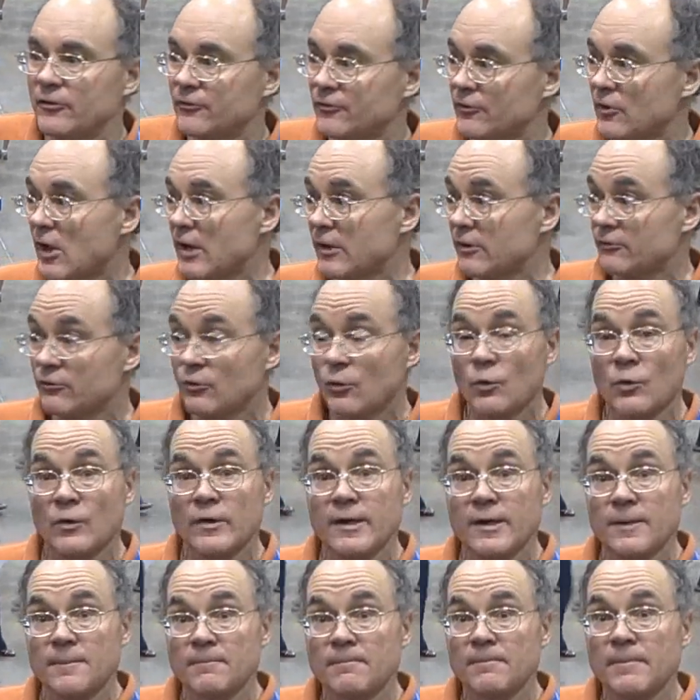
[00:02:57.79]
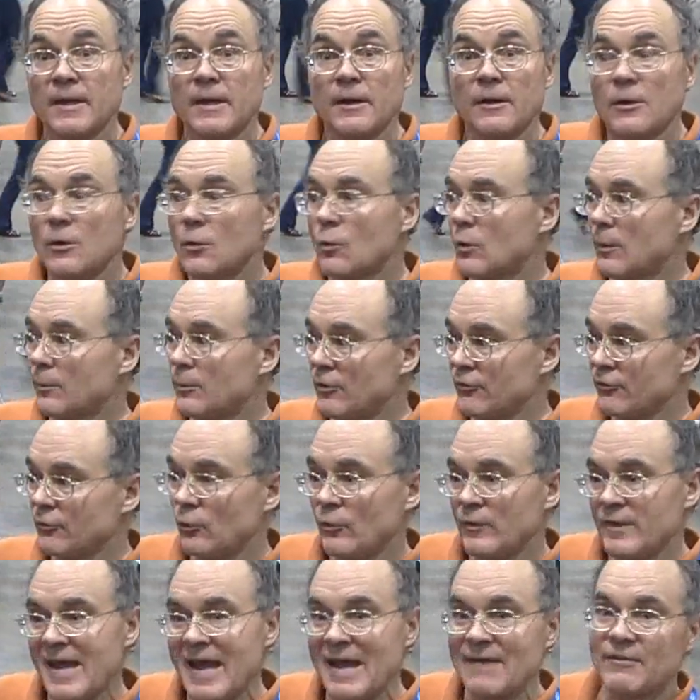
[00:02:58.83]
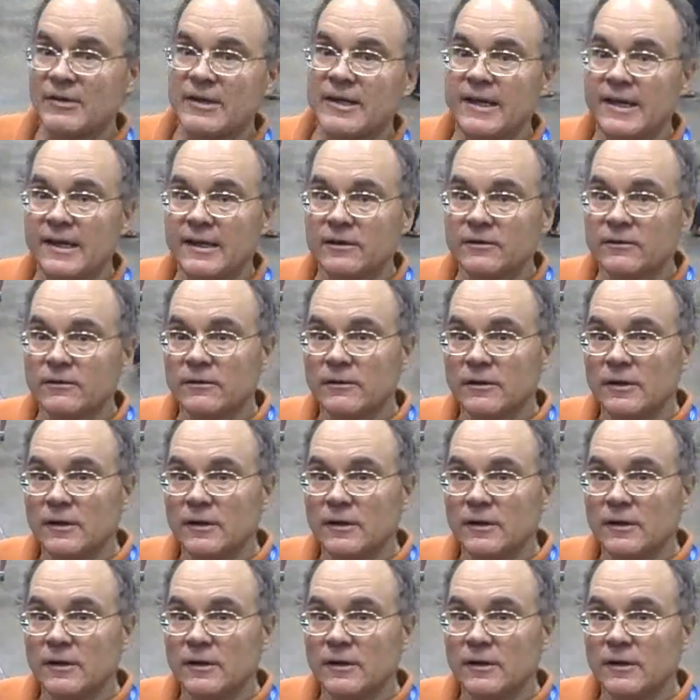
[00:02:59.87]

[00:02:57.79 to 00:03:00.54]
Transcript: this auditorium, where a person will navigate